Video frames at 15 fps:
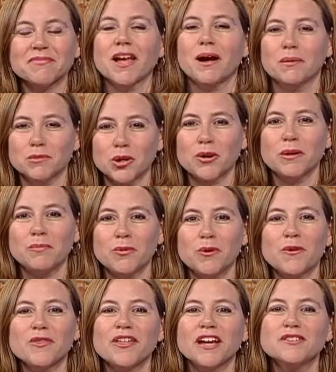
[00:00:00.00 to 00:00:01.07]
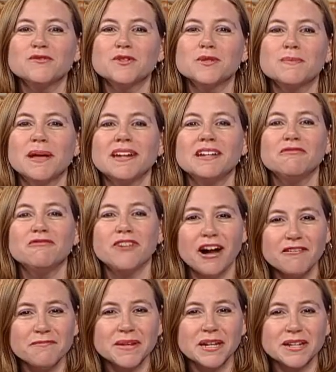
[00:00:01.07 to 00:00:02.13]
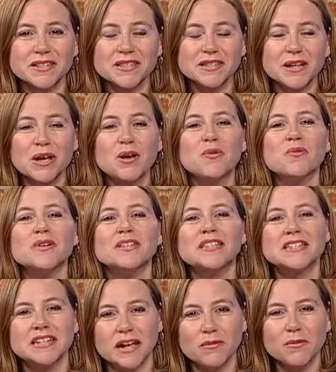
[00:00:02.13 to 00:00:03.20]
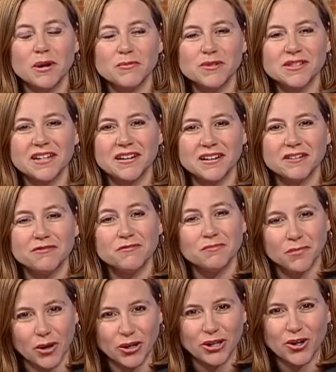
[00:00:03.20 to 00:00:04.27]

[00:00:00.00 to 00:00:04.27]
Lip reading: I'm Laurie Bull. Thanks for spending 5 minutes with State Representative Marty